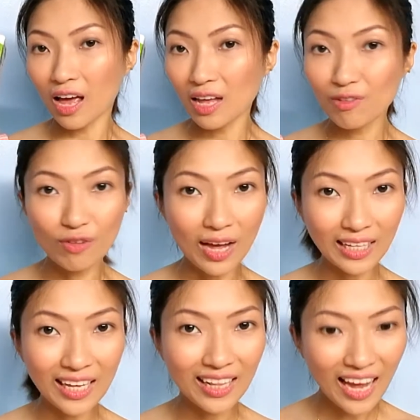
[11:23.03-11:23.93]
In
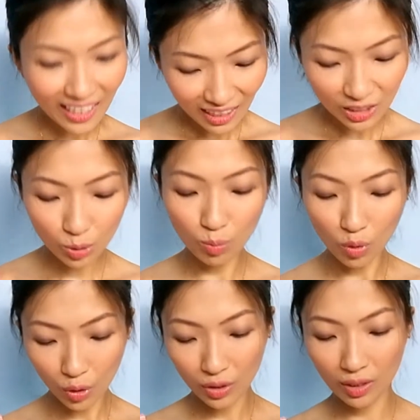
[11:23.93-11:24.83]
fact, I like this
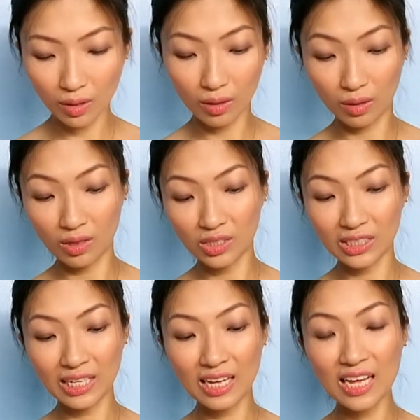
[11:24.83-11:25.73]
more than this
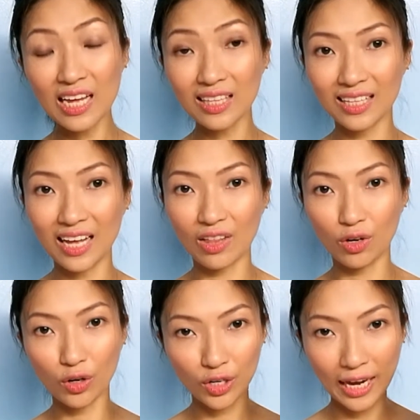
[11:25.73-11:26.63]
Heath and Heather
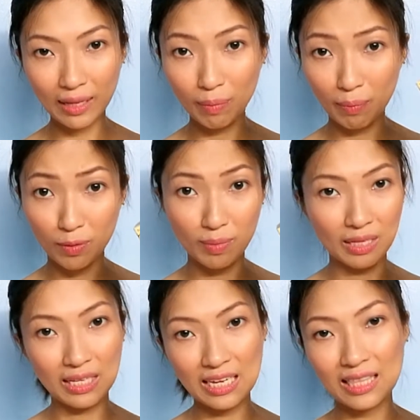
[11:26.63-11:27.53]
Organic Peppermint
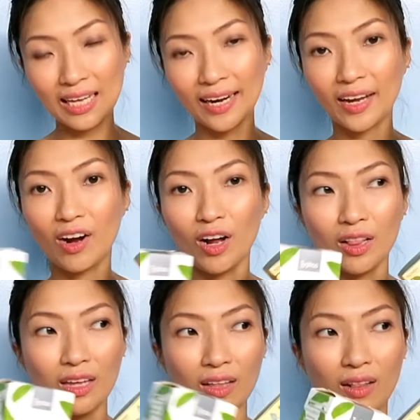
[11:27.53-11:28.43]
Tea that I got
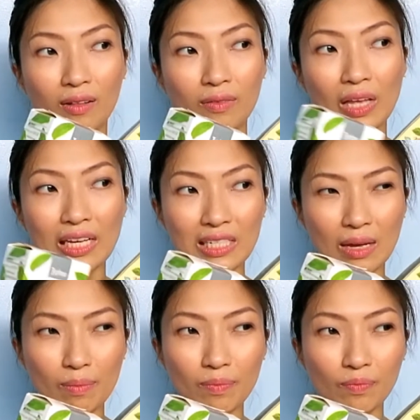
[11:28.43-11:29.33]
in
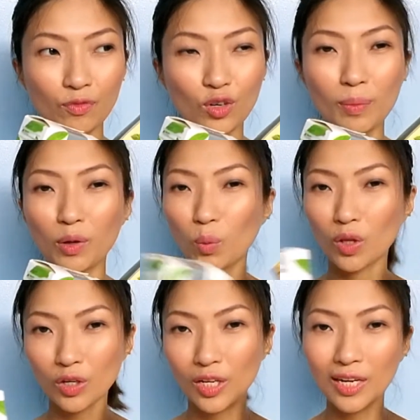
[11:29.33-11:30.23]
SM for about
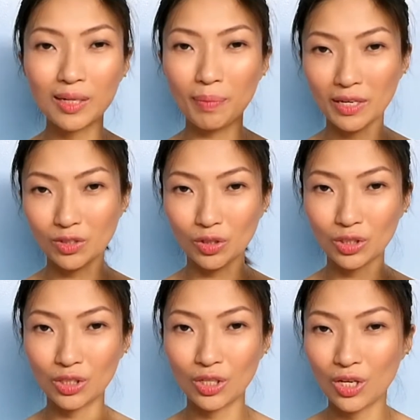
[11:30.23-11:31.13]
180
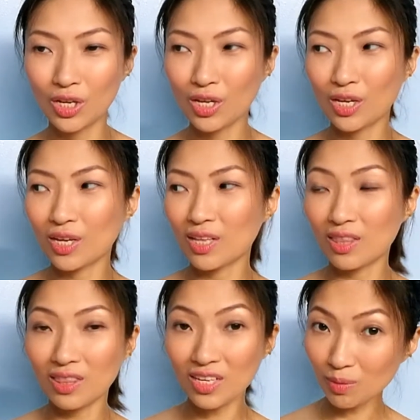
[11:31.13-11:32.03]
pesos.
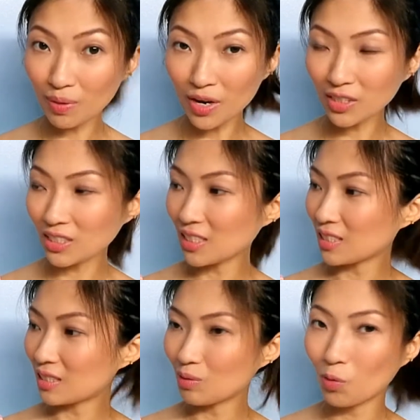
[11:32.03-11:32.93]
This box
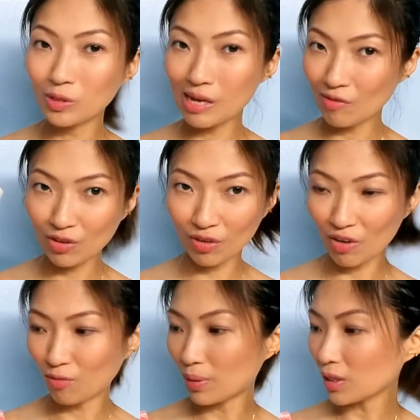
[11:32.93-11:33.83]
is
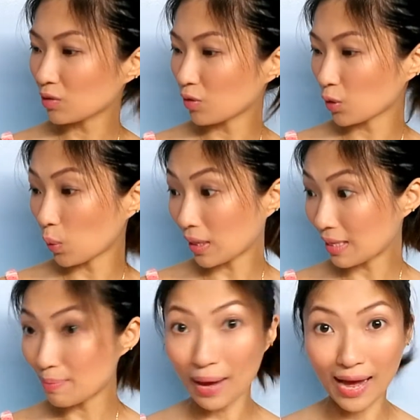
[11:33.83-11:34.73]
75 bucks for
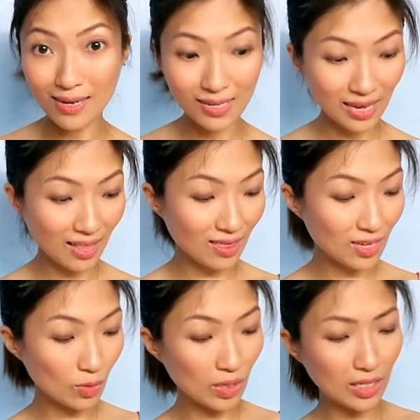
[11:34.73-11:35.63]
20 bags, and
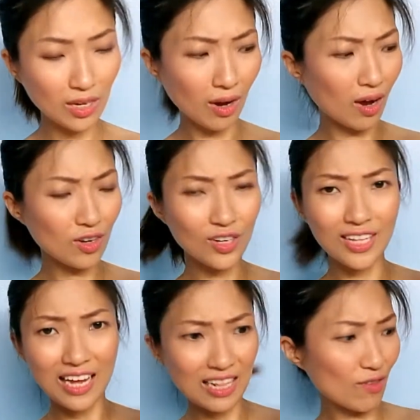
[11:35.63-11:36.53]
this one is
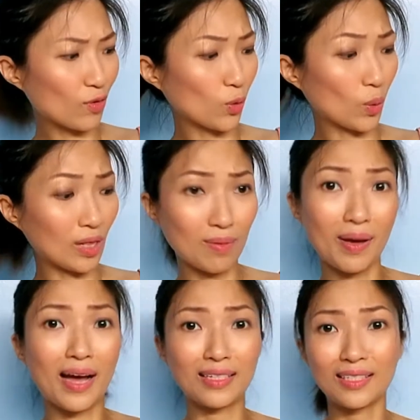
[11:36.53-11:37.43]
180 for 20
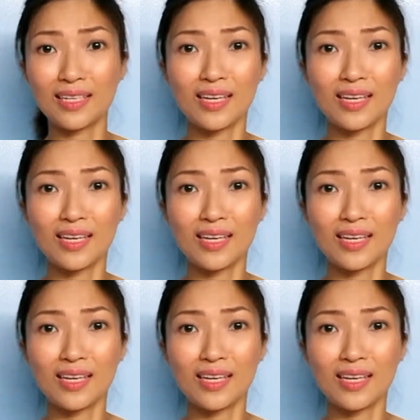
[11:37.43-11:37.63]
bags.